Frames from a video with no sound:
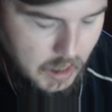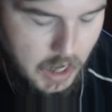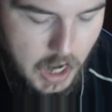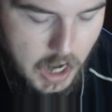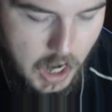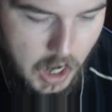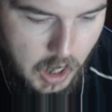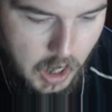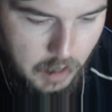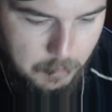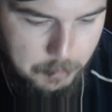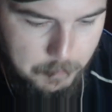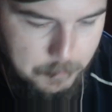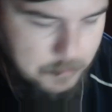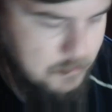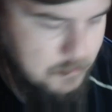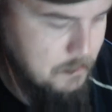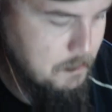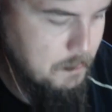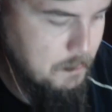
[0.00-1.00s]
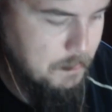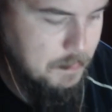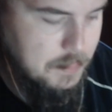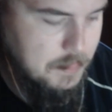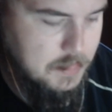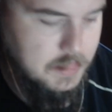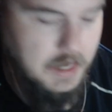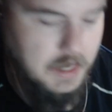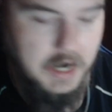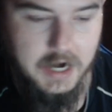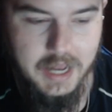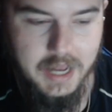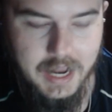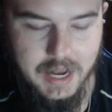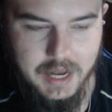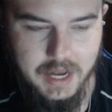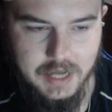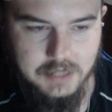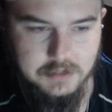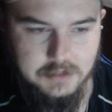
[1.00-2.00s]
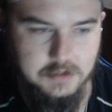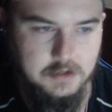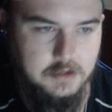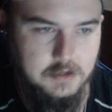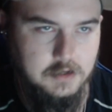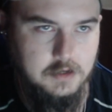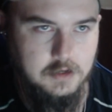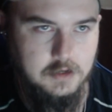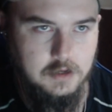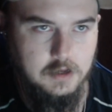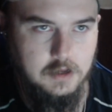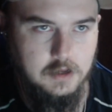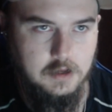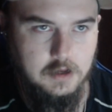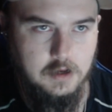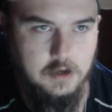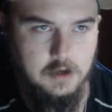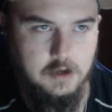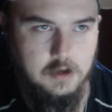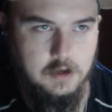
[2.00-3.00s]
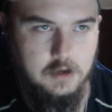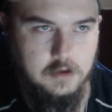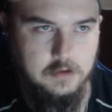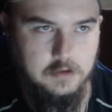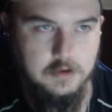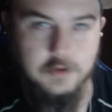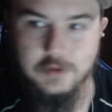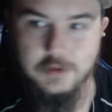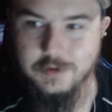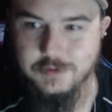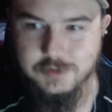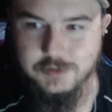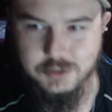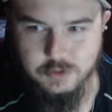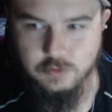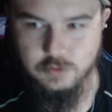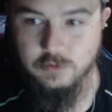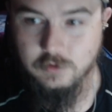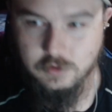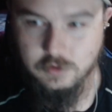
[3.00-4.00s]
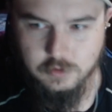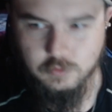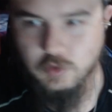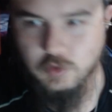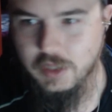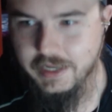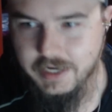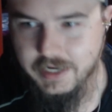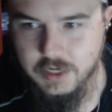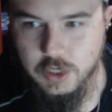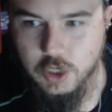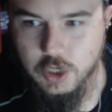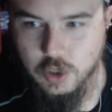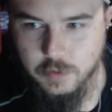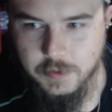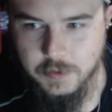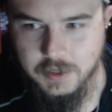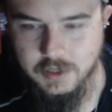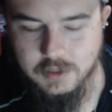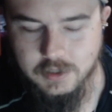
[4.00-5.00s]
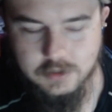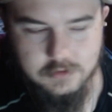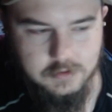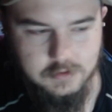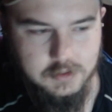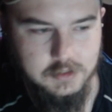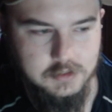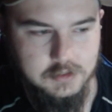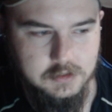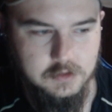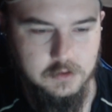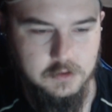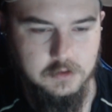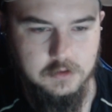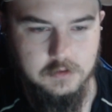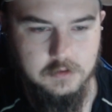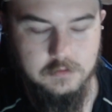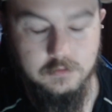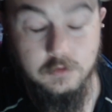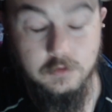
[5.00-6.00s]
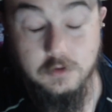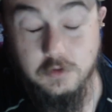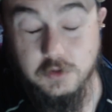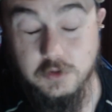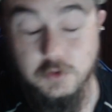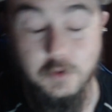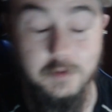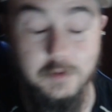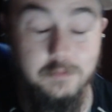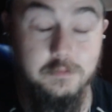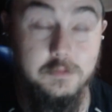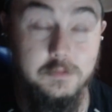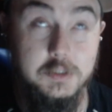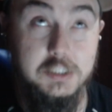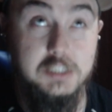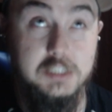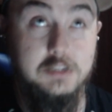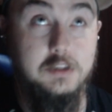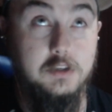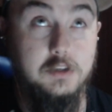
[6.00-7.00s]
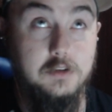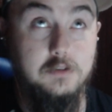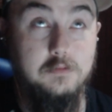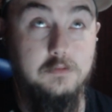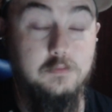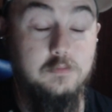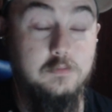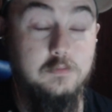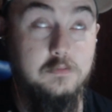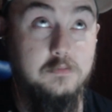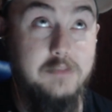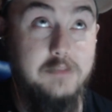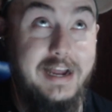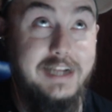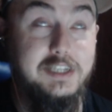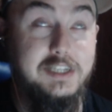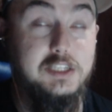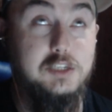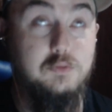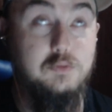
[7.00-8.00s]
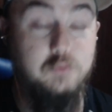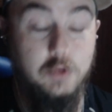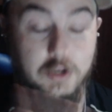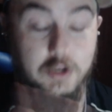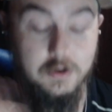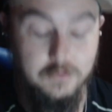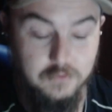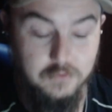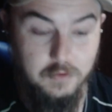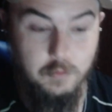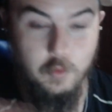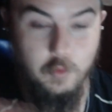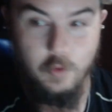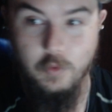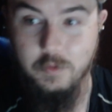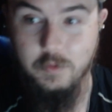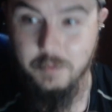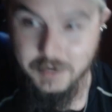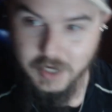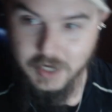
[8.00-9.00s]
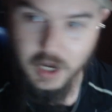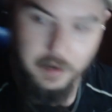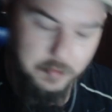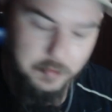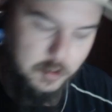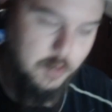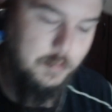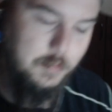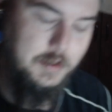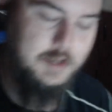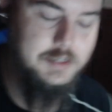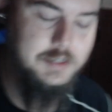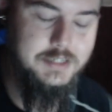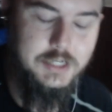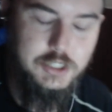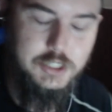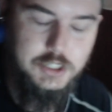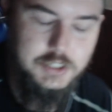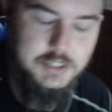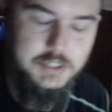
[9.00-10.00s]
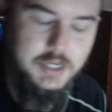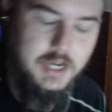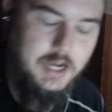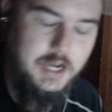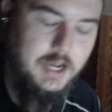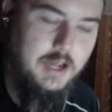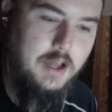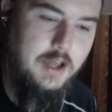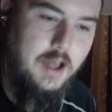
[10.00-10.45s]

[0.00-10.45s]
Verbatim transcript: um, that had uh, you know, that was related to Europeans, right? This is the, the sorry, the had split from what would become Europeans, I should say,